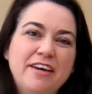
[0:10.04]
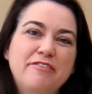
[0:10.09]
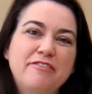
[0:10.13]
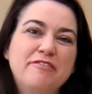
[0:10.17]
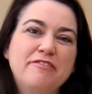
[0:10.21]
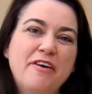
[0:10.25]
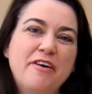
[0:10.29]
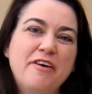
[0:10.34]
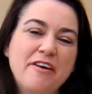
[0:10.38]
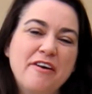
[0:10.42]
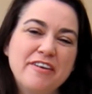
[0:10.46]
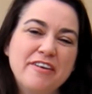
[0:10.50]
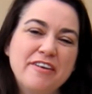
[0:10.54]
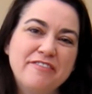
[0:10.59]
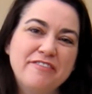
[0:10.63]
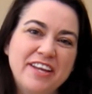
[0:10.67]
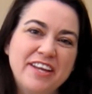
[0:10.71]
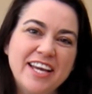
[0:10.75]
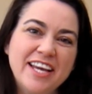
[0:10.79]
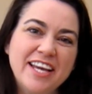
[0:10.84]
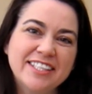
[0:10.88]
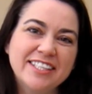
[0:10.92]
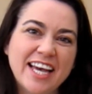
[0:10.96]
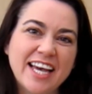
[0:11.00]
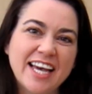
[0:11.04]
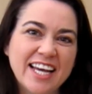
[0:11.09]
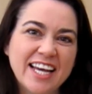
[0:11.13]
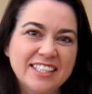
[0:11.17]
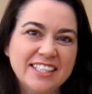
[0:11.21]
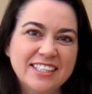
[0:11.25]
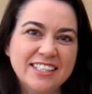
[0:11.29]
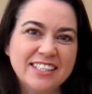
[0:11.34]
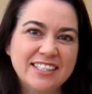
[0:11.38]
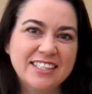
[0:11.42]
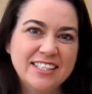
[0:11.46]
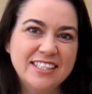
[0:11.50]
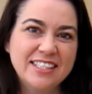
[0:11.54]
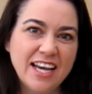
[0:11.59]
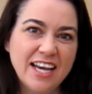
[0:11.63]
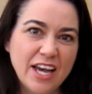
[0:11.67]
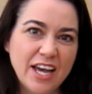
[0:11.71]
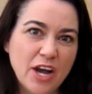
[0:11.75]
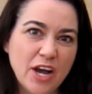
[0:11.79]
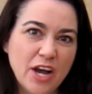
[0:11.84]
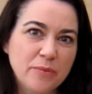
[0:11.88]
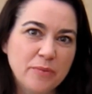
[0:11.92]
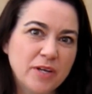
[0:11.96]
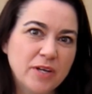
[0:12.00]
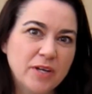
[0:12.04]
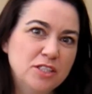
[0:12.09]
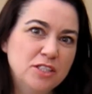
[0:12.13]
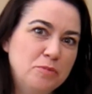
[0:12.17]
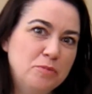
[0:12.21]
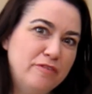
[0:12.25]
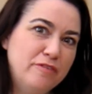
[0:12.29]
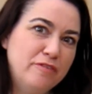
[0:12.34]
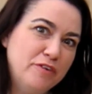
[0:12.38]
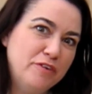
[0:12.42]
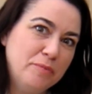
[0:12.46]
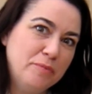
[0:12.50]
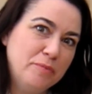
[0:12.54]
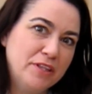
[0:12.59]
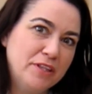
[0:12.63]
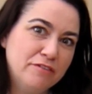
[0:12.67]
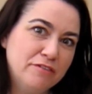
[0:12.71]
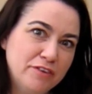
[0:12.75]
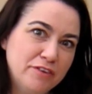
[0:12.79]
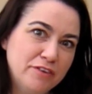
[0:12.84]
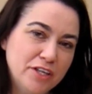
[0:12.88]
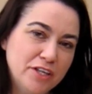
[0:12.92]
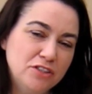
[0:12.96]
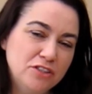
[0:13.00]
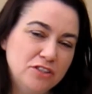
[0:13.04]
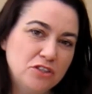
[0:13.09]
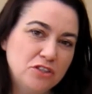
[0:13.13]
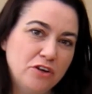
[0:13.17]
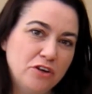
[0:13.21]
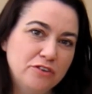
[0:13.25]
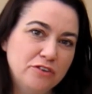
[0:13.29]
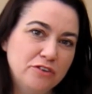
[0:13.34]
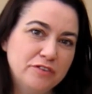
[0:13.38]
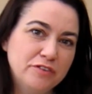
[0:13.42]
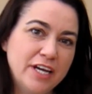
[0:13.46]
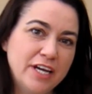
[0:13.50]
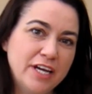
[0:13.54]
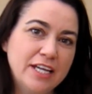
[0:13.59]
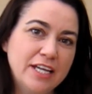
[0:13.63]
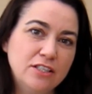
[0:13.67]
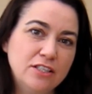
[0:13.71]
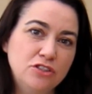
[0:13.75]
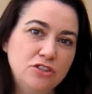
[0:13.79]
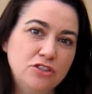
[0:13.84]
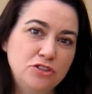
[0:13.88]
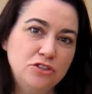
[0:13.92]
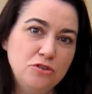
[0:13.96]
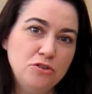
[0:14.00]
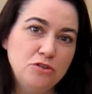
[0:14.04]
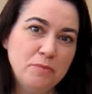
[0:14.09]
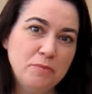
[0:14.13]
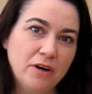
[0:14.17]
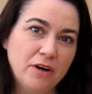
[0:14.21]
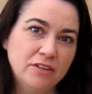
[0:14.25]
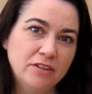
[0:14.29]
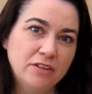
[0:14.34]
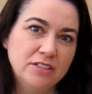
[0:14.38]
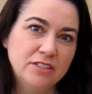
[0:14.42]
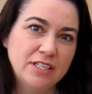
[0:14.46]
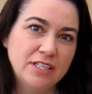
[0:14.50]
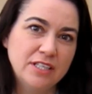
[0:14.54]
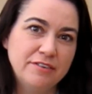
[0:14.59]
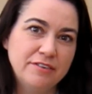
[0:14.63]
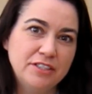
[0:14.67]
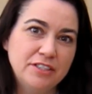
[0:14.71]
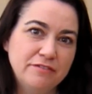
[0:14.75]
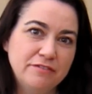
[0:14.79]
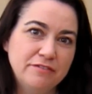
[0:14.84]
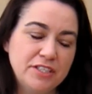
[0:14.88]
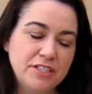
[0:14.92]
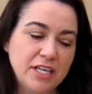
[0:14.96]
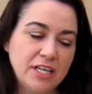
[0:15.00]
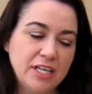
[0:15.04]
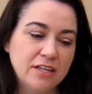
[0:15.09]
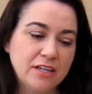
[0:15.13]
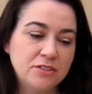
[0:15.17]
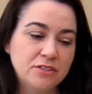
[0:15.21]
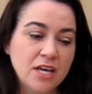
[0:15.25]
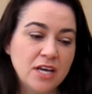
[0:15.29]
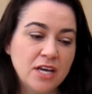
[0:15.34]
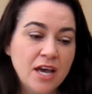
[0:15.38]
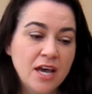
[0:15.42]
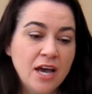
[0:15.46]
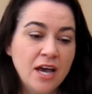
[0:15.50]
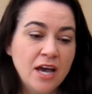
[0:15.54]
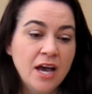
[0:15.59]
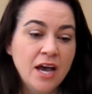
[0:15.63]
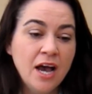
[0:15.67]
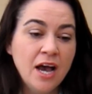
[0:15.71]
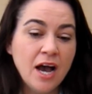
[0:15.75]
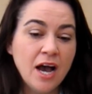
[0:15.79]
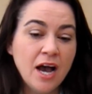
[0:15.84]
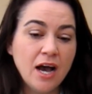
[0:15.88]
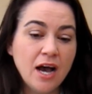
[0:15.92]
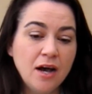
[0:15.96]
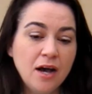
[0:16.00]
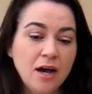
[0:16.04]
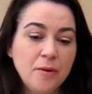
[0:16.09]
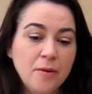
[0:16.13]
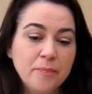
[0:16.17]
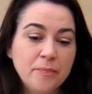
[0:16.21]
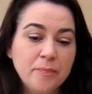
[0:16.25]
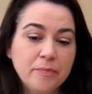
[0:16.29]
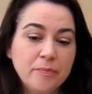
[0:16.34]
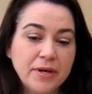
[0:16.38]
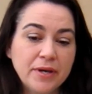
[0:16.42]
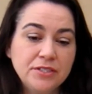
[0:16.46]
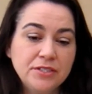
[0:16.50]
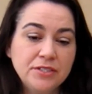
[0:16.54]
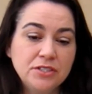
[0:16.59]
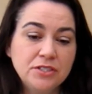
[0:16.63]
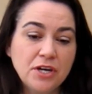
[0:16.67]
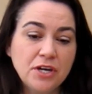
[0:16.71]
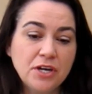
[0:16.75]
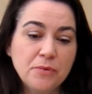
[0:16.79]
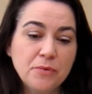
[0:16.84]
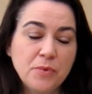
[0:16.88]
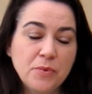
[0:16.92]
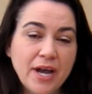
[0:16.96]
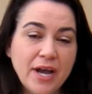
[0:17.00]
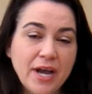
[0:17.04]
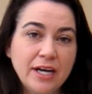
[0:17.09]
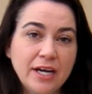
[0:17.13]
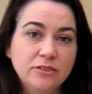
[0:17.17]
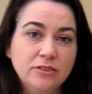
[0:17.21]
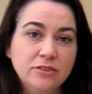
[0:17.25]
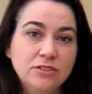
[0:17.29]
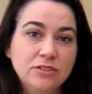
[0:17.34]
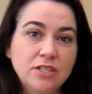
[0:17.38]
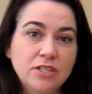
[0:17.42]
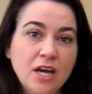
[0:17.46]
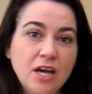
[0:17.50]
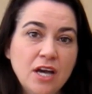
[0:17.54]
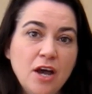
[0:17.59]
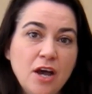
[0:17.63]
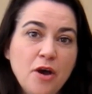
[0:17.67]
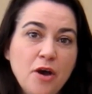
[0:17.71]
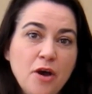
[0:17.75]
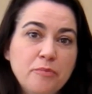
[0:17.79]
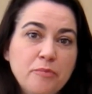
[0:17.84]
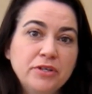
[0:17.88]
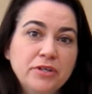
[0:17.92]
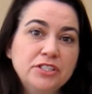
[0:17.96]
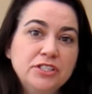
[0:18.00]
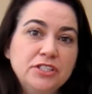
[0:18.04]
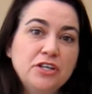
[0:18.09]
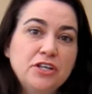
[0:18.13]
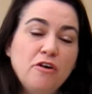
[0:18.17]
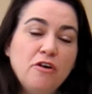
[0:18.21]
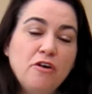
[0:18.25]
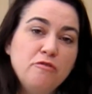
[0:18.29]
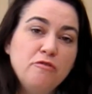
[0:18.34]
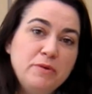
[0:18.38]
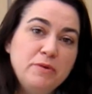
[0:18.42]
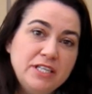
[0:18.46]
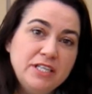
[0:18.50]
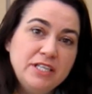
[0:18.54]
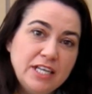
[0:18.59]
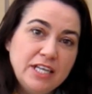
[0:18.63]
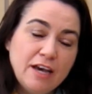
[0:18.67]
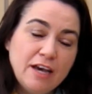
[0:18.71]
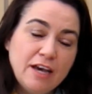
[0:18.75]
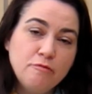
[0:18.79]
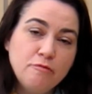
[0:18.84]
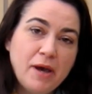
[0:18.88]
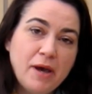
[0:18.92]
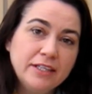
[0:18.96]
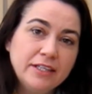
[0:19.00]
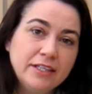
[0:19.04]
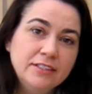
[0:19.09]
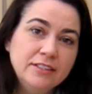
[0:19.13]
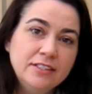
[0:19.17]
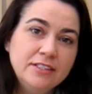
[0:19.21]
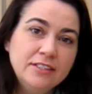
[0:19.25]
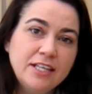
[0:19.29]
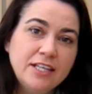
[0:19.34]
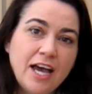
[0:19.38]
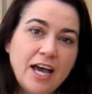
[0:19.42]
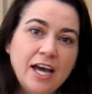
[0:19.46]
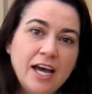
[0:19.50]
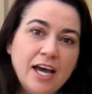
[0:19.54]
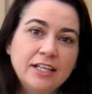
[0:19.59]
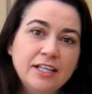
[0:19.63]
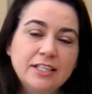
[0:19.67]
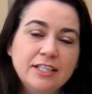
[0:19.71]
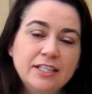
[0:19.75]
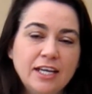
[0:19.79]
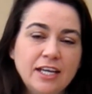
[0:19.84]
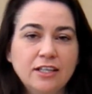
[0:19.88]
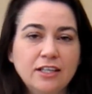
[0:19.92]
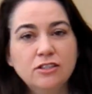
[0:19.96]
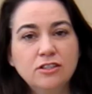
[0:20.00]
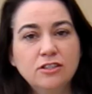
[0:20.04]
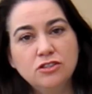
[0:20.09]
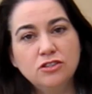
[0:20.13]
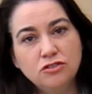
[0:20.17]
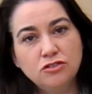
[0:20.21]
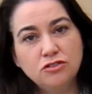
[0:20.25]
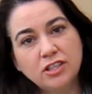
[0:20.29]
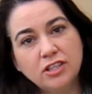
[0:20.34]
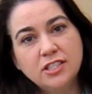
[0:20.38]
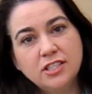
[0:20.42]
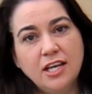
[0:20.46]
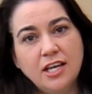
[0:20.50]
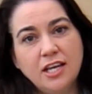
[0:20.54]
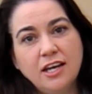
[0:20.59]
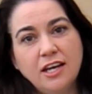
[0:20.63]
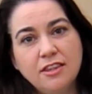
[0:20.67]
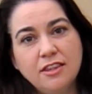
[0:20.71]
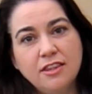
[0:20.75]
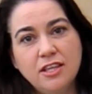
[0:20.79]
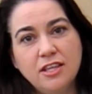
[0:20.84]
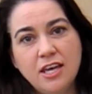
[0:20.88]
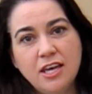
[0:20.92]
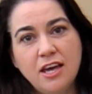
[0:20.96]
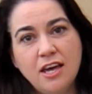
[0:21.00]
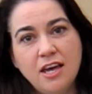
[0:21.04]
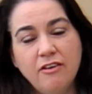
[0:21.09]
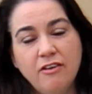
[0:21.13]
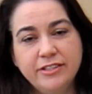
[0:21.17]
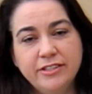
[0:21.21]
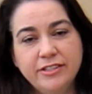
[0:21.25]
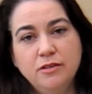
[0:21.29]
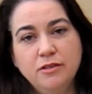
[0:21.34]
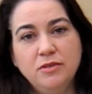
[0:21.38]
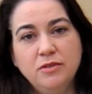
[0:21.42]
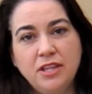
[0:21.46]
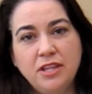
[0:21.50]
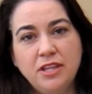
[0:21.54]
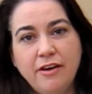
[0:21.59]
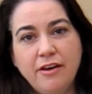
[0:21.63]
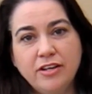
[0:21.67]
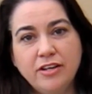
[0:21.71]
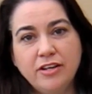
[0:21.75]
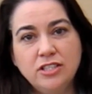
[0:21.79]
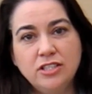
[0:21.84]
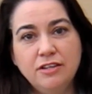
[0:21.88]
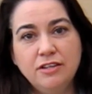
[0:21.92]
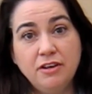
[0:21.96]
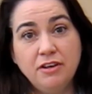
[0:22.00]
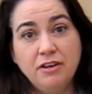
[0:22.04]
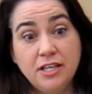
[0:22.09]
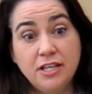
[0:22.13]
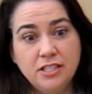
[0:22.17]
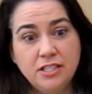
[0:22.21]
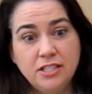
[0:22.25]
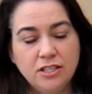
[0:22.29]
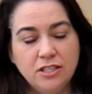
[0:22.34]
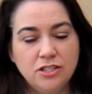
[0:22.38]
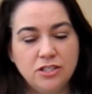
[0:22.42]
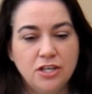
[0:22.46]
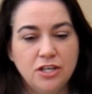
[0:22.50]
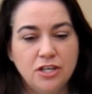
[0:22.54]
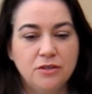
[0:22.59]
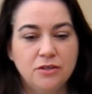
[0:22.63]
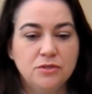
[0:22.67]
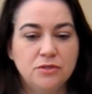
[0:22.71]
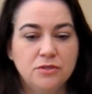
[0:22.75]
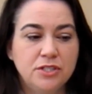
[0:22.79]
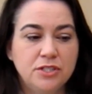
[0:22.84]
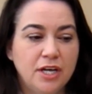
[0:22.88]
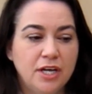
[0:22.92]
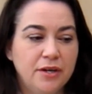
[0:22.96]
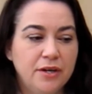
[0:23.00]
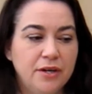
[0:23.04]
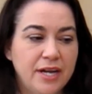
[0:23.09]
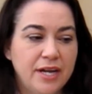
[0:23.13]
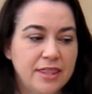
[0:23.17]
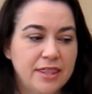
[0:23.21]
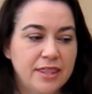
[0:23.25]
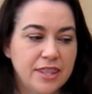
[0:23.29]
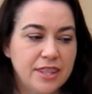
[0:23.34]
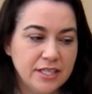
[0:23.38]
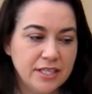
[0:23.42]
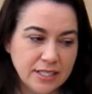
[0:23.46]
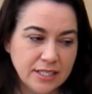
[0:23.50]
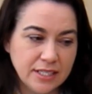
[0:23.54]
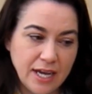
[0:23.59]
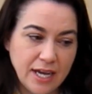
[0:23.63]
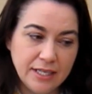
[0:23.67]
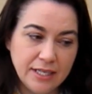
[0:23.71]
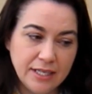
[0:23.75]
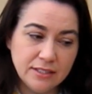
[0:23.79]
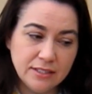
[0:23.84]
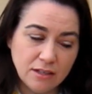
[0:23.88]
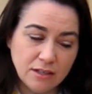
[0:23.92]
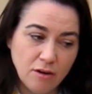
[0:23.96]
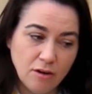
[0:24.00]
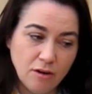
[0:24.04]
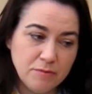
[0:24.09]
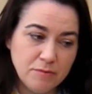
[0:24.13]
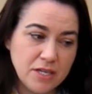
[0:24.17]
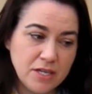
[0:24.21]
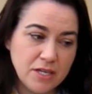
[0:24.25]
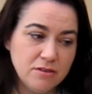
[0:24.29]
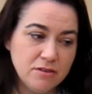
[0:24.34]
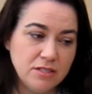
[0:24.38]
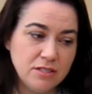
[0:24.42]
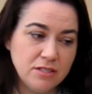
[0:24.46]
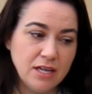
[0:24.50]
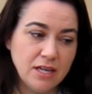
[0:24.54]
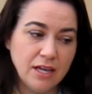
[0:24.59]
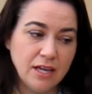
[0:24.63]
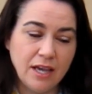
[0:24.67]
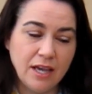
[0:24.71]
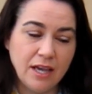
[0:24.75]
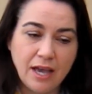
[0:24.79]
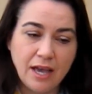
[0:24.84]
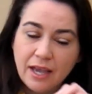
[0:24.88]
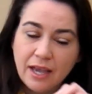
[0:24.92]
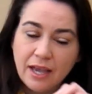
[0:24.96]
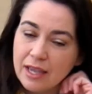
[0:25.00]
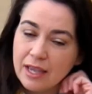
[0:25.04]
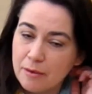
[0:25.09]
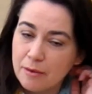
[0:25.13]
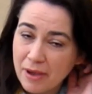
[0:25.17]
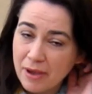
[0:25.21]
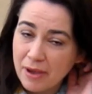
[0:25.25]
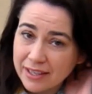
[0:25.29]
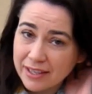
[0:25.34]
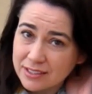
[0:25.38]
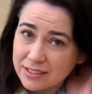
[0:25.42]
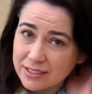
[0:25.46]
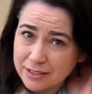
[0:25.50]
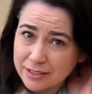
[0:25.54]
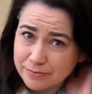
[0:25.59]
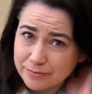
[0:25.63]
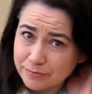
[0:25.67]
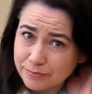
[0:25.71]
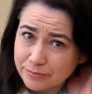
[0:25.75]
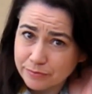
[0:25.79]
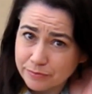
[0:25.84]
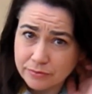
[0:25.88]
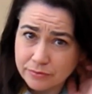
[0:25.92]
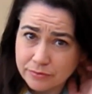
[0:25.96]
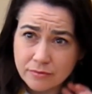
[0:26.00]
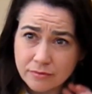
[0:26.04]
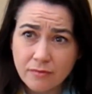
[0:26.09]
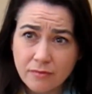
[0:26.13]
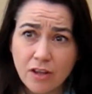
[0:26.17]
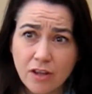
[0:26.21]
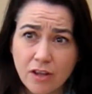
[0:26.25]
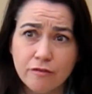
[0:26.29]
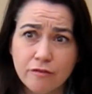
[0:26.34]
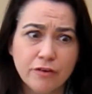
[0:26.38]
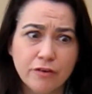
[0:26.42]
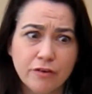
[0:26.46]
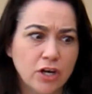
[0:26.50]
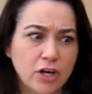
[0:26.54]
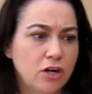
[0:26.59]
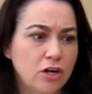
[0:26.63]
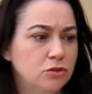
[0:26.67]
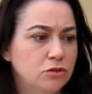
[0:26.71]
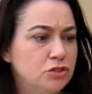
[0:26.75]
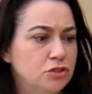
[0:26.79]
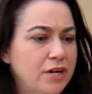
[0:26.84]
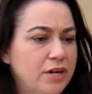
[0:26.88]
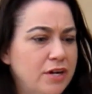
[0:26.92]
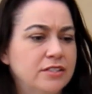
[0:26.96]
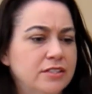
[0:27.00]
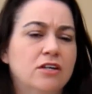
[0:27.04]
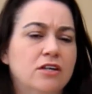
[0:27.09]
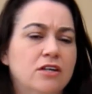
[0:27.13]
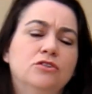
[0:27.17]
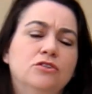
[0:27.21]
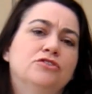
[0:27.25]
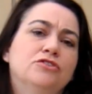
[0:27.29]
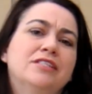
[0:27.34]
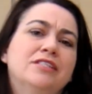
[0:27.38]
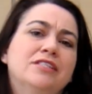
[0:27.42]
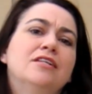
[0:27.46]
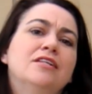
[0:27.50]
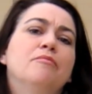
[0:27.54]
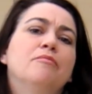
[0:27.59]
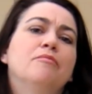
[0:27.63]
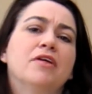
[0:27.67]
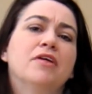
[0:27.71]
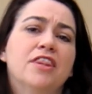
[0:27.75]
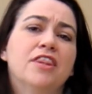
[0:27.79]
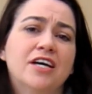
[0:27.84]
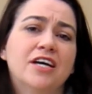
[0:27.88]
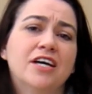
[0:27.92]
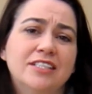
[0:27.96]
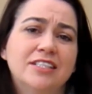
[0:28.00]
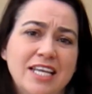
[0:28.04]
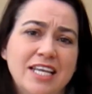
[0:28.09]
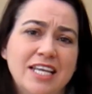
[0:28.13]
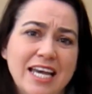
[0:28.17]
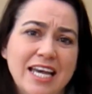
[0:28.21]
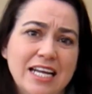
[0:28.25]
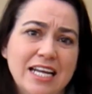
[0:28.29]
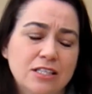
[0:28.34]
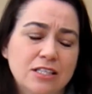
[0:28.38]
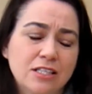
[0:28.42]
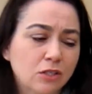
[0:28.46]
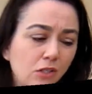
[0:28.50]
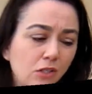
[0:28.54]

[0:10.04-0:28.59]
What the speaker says: from Fiery Phoenix, and today I'm going to be filming the first of a two-part series of videos based around printing off PDF patterns and then constructing the item that they're actually relating to. So in this case I'm using a pattern for a girl's dress number 13 it's